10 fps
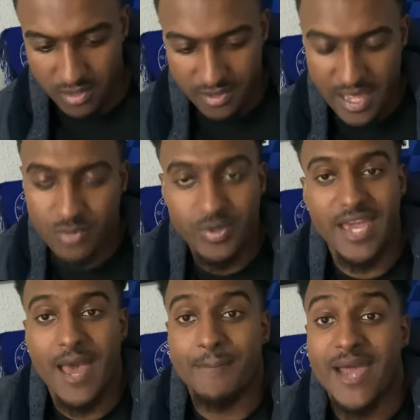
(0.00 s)
Then we
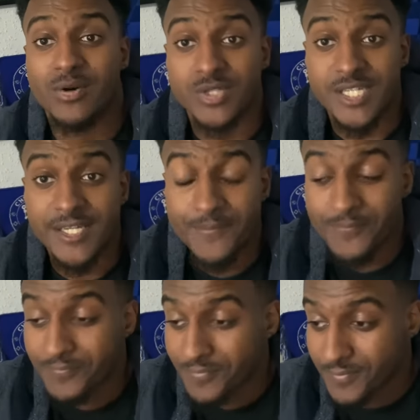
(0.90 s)
get a penalty
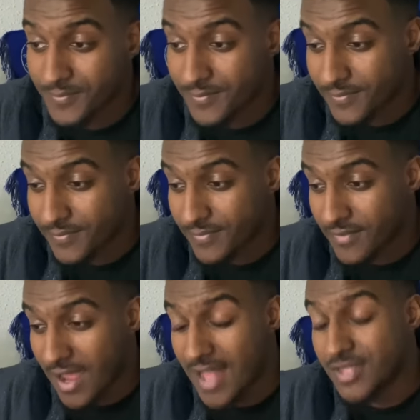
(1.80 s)

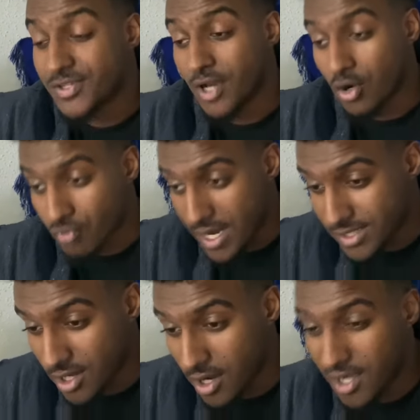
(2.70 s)
and a
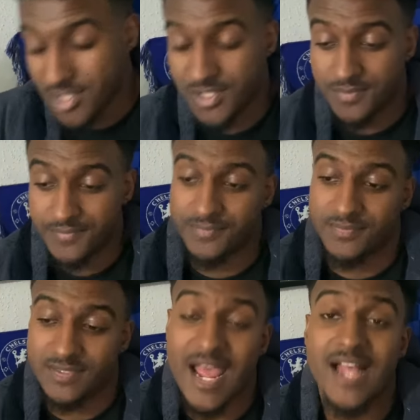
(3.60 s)
red card
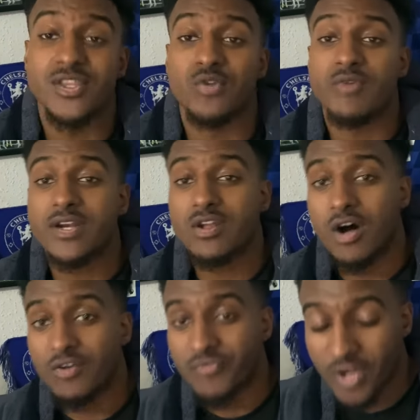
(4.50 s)
and a red
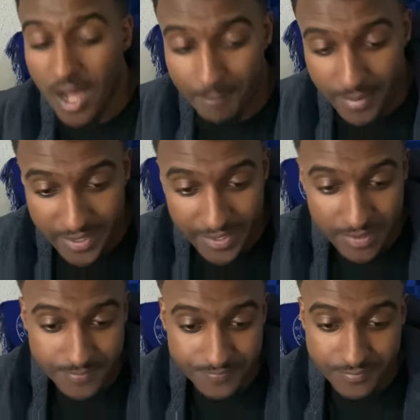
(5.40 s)
card for Company.
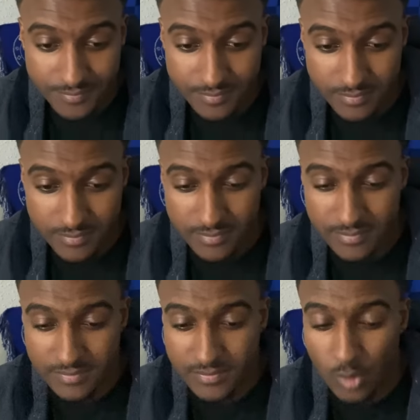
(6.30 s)

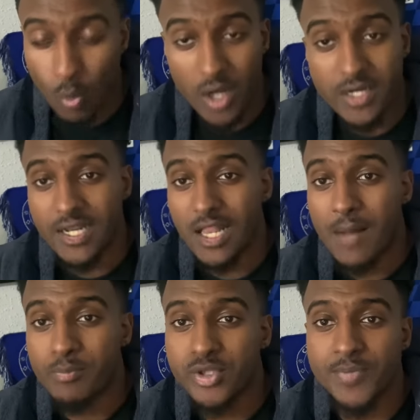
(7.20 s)
one nil
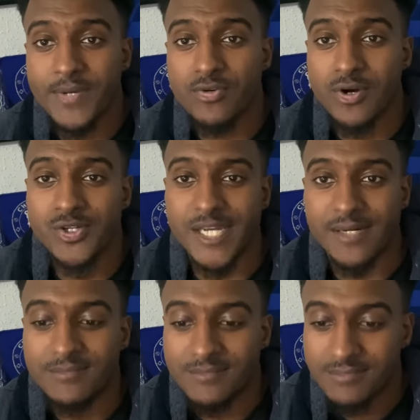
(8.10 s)
up. We should be
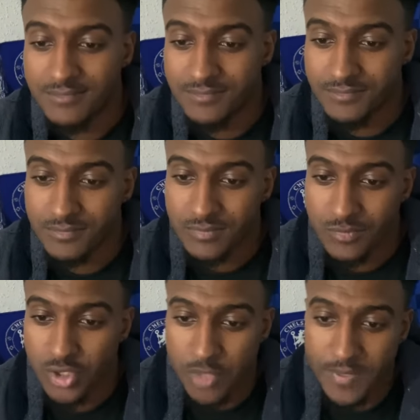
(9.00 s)
cruising.
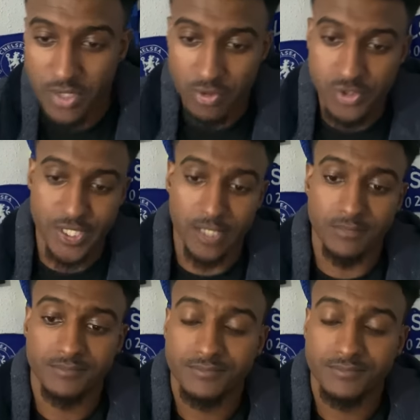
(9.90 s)
We should be cruising.